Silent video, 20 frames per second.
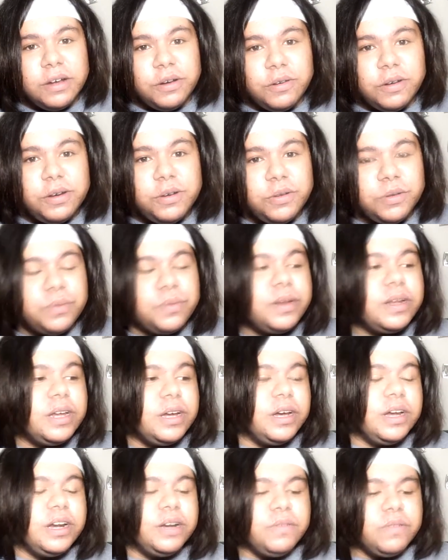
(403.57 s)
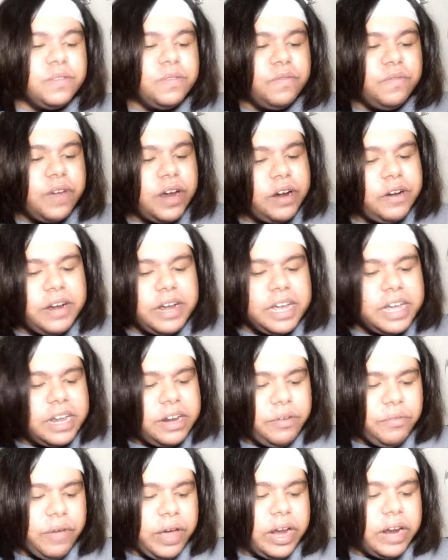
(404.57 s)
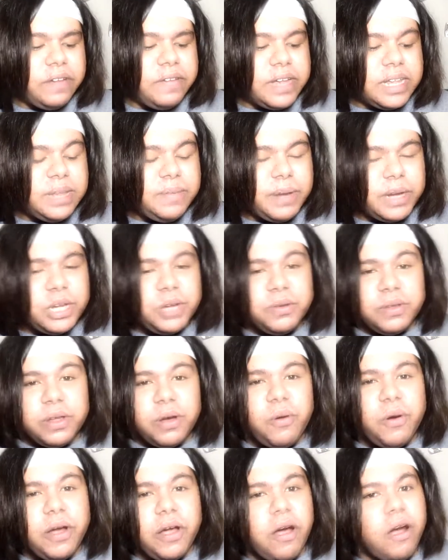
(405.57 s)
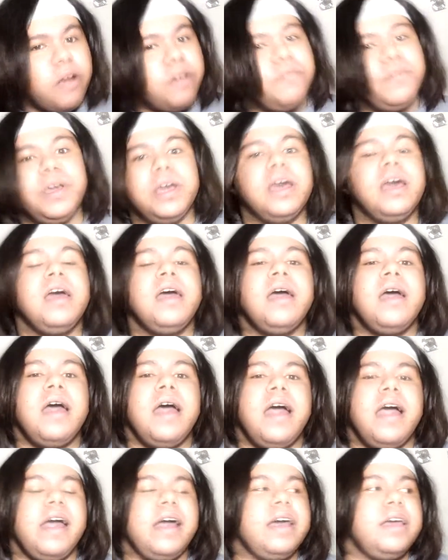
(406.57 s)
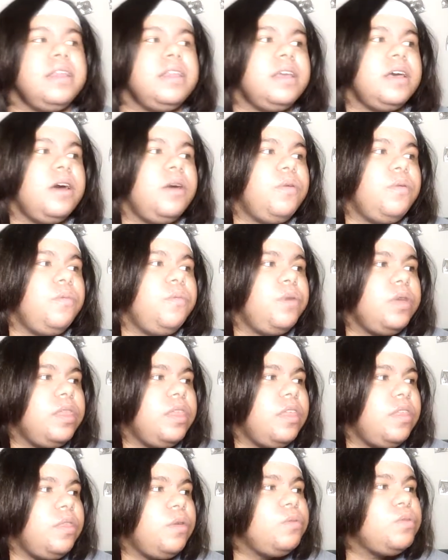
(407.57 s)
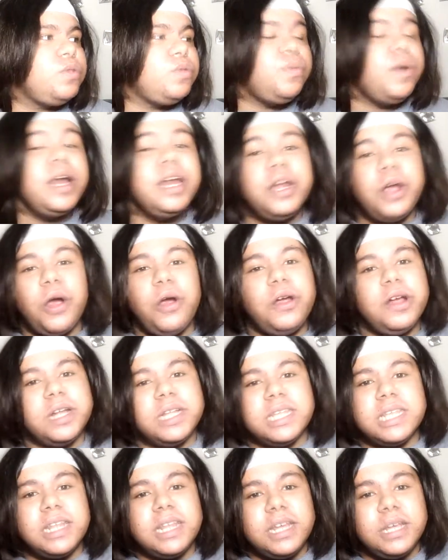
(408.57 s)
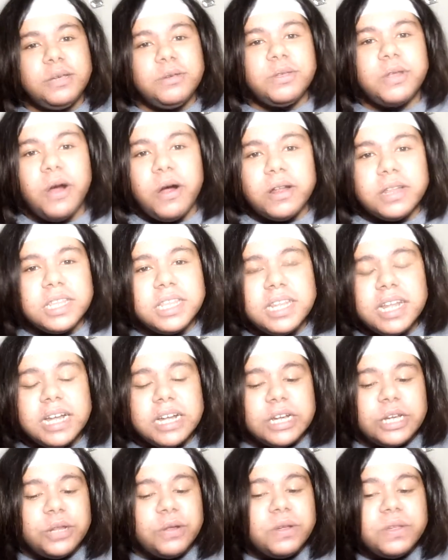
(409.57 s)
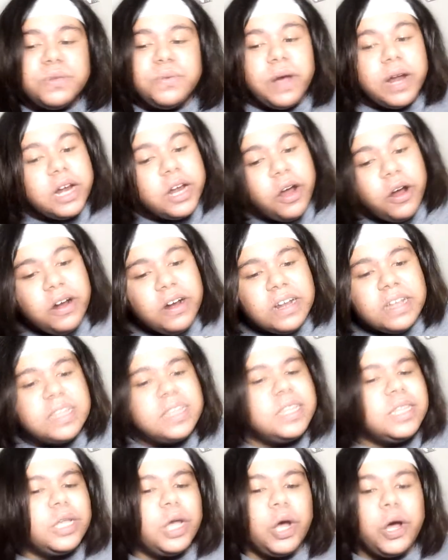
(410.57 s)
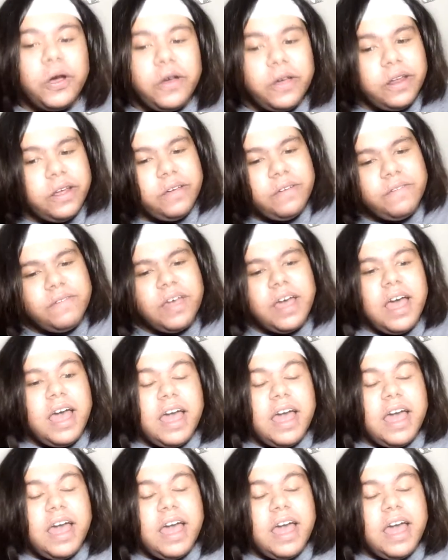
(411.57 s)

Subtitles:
really good. It was very innovative, especially with the choreography. And with those red curtains that they used on stage, those red curtains could have